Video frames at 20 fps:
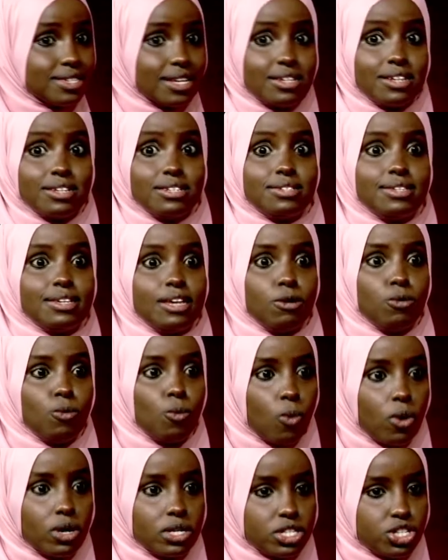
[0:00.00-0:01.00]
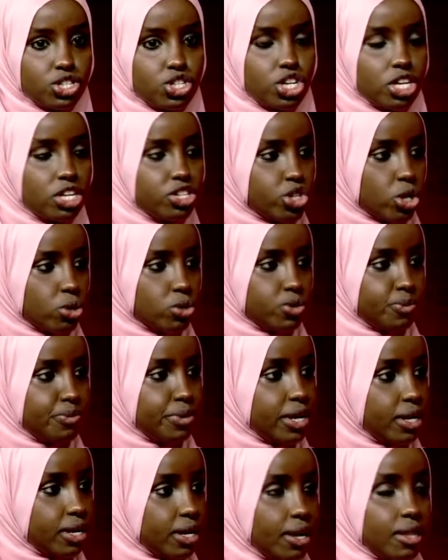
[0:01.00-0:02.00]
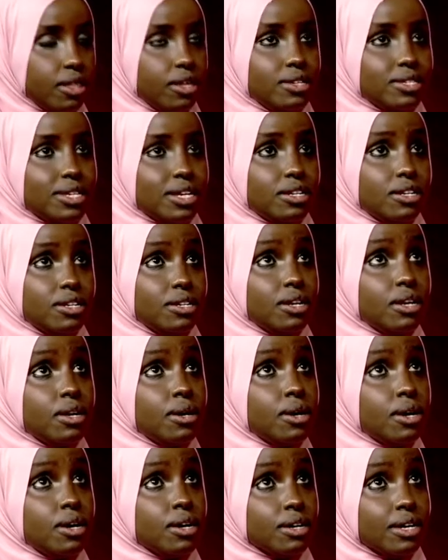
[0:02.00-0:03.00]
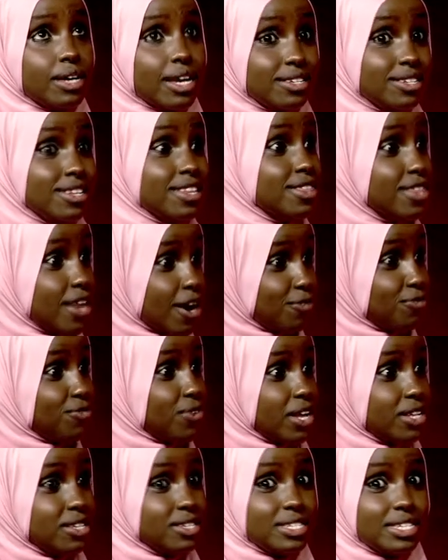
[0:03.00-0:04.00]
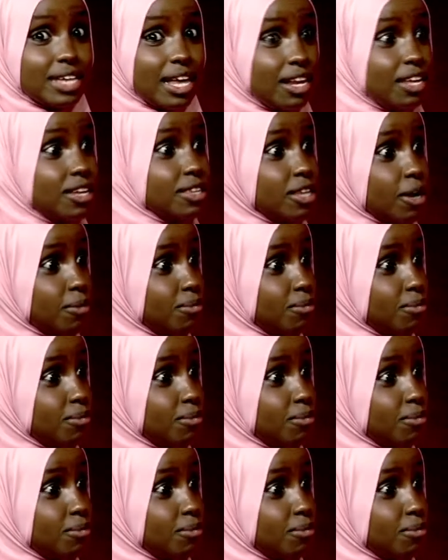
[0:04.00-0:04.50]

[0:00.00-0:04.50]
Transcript: started seeing what change i was bringing they started getting their friends telling